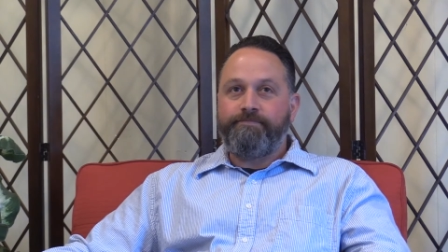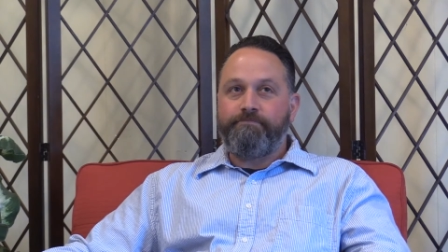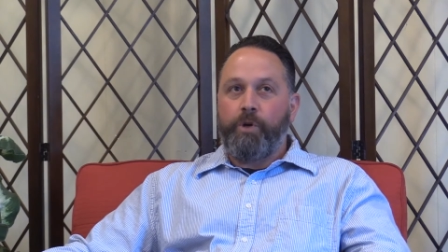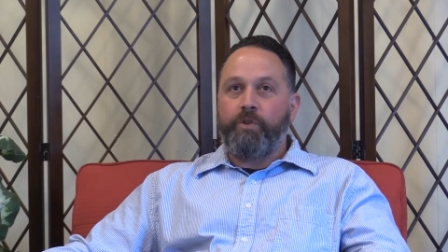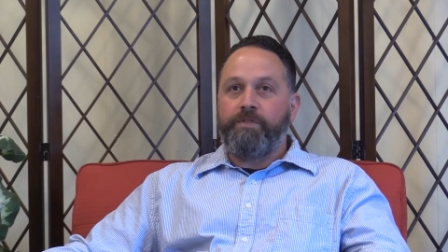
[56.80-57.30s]

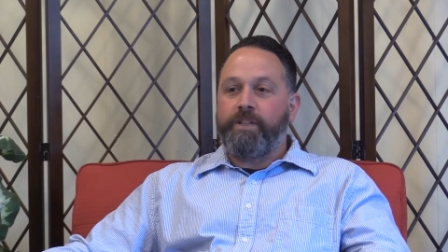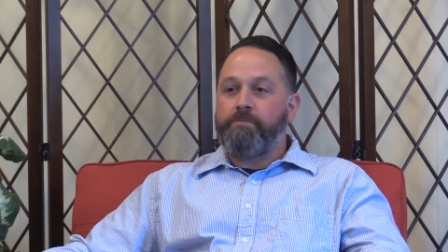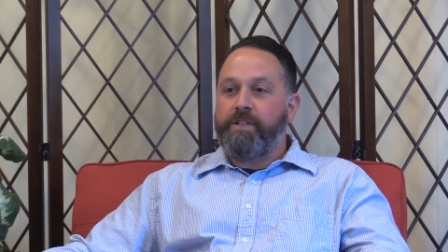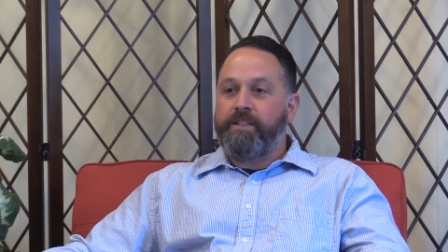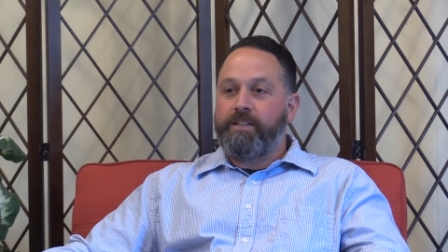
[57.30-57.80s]
motivated
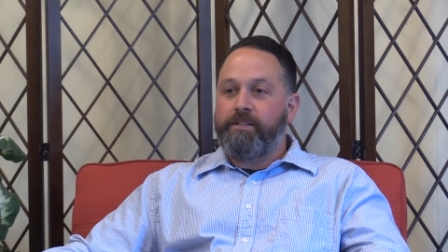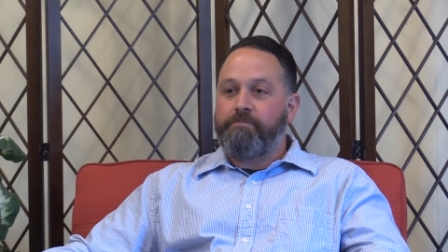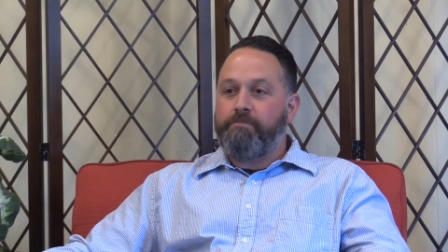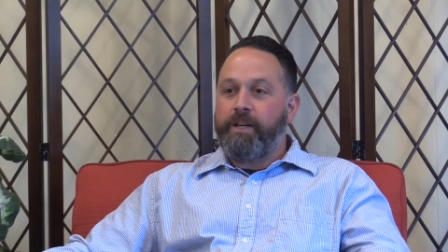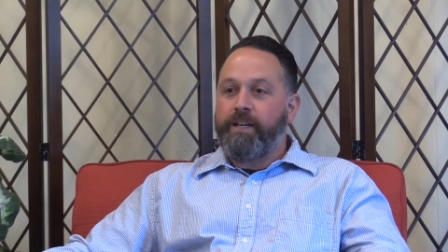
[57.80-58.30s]
me to
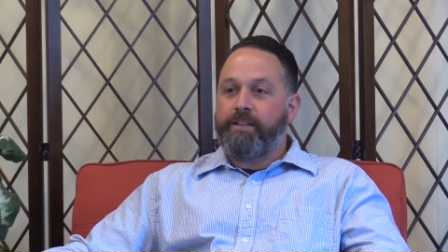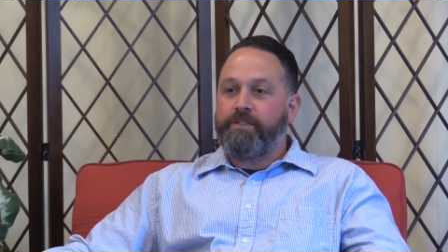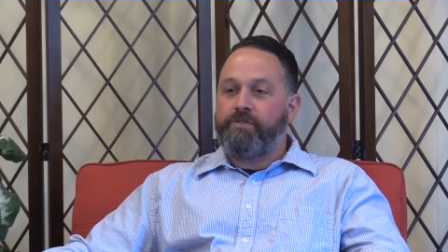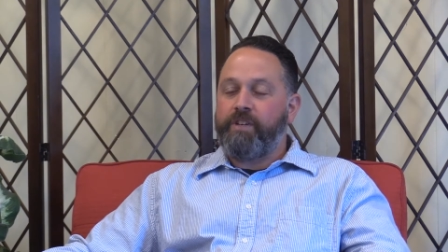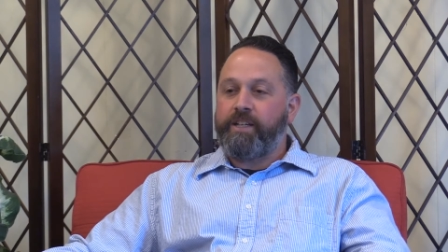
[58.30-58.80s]
get back
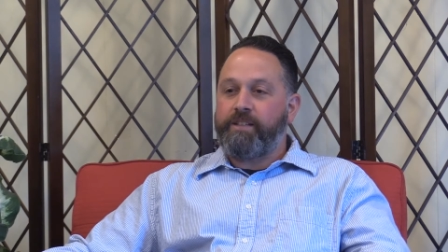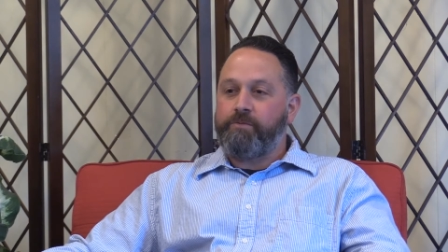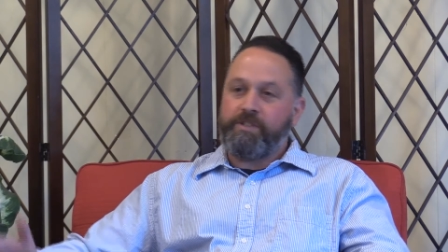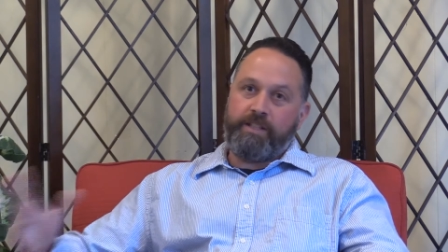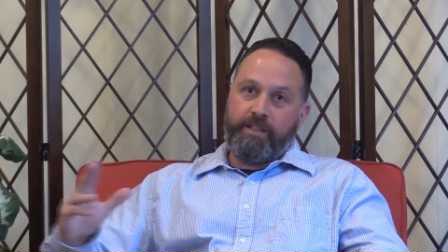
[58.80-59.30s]
into writing,
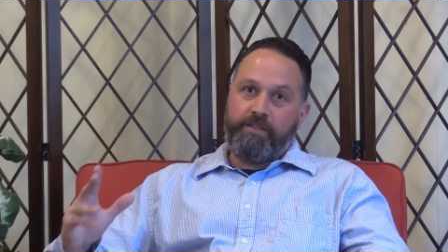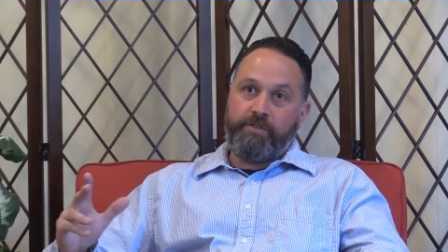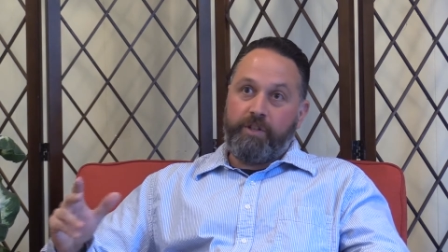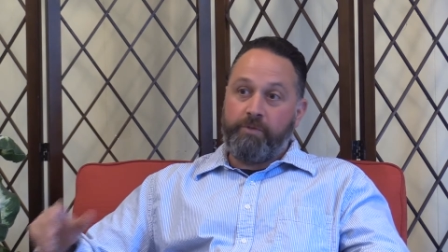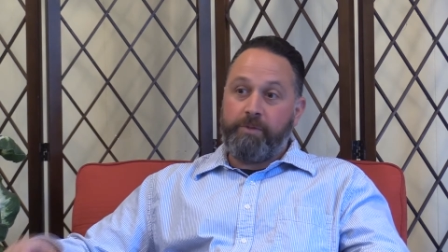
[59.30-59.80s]
which I loved
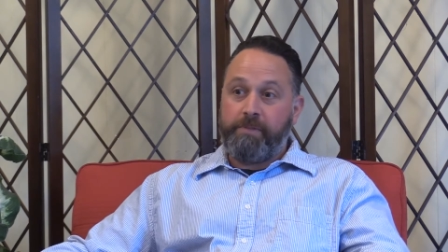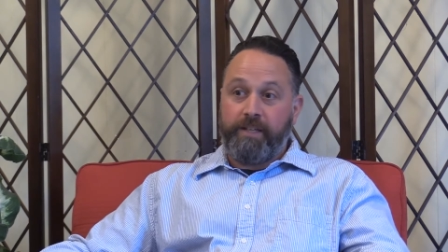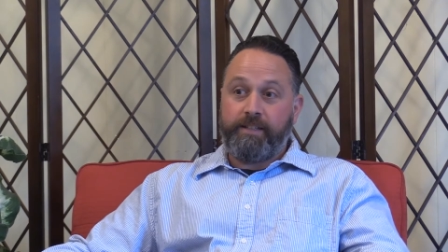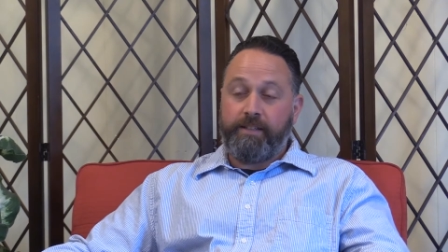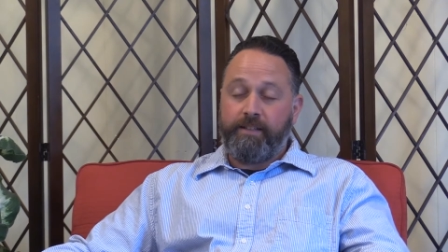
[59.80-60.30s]
all the way
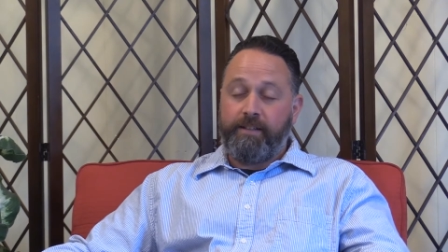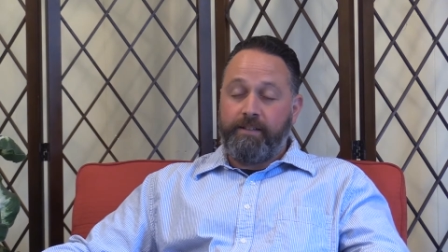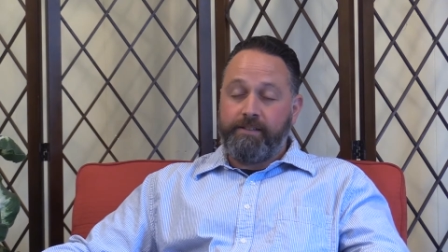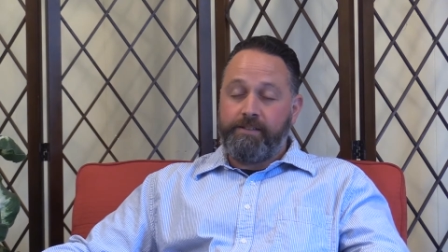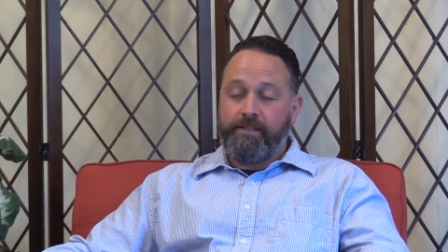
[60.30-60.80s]
back into
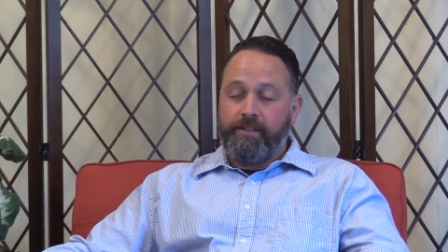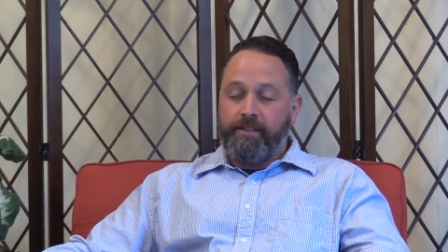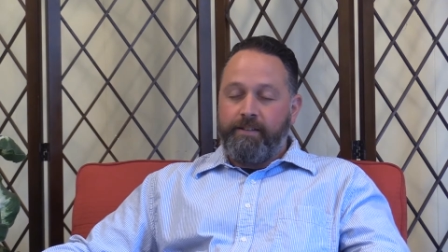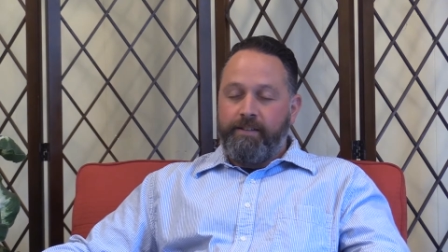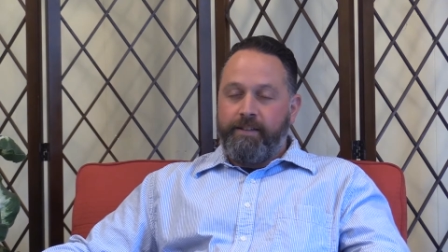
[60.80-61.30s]
college.
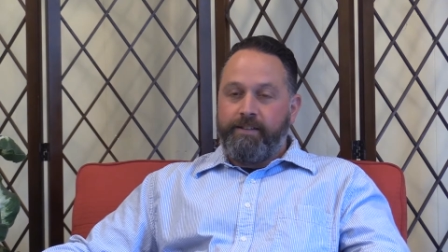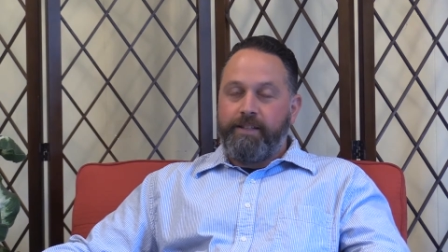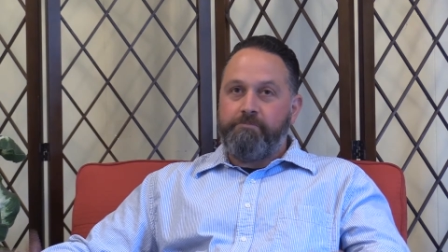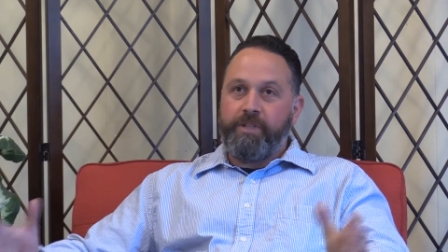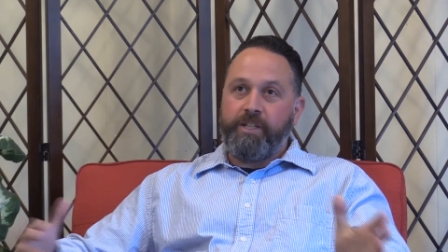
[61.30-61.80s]
And
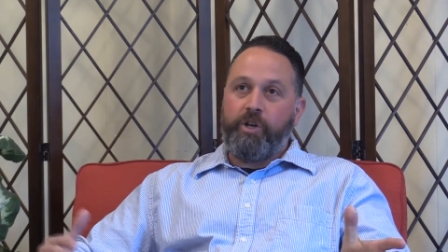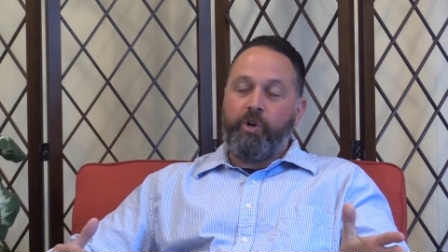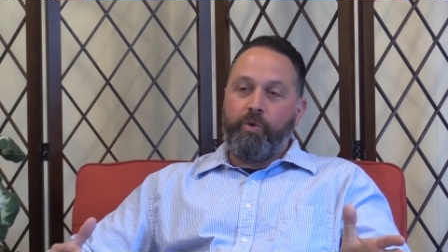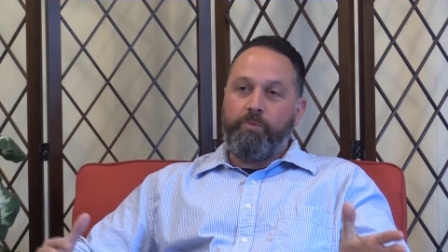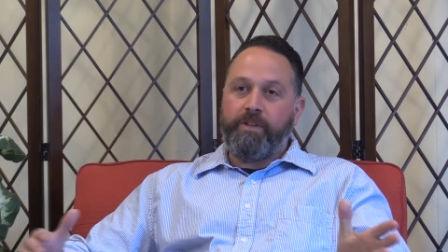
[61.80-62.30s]
then being
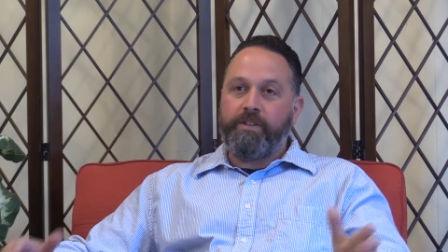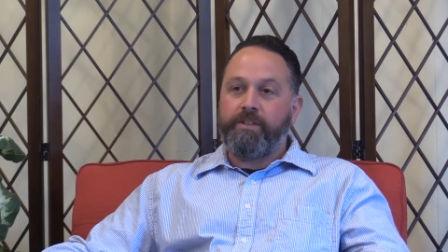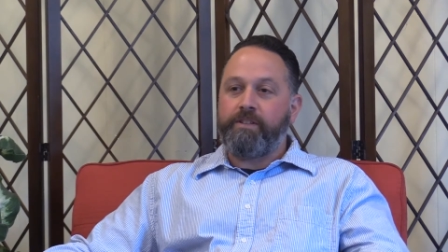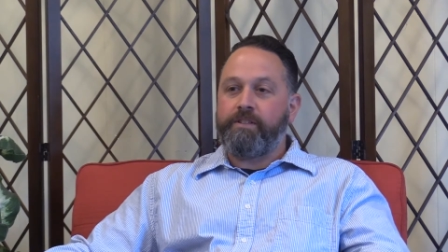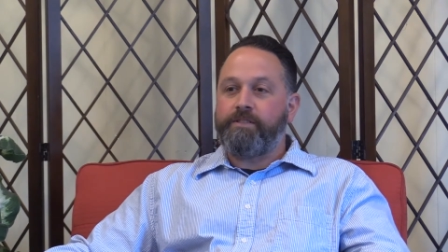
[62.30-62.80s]
home with
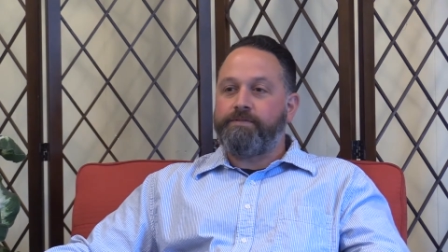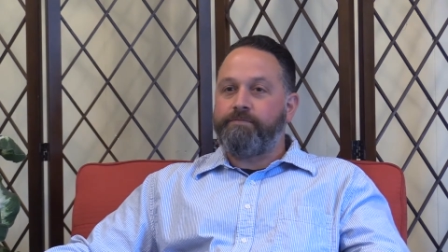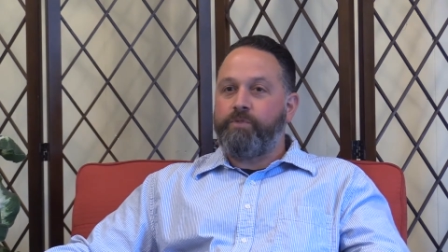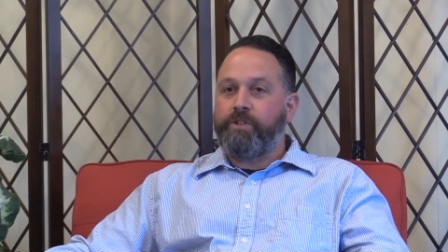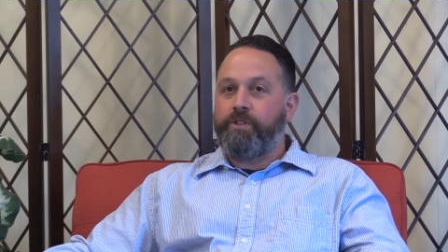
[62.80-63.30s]
her
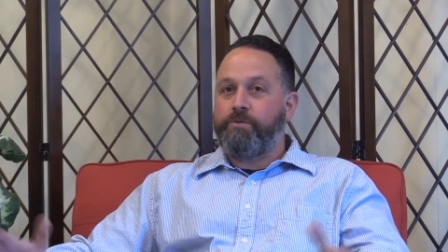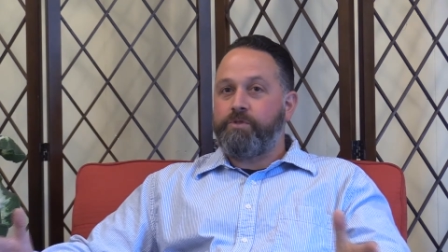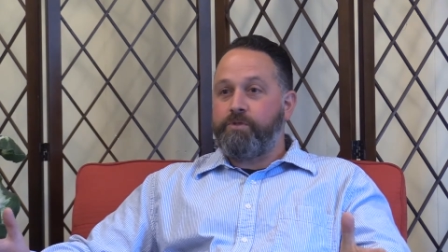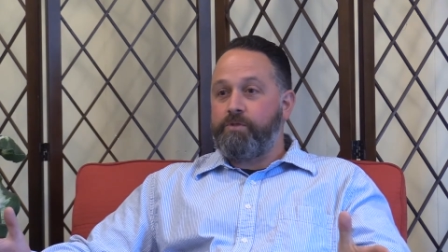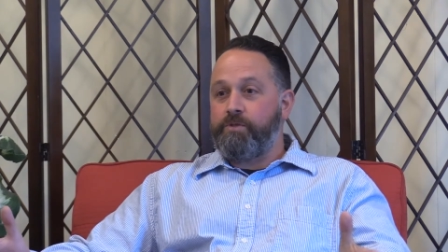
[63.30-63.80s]
with no
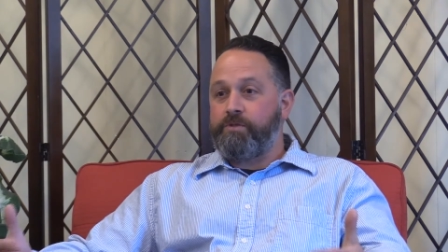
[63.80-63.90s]
school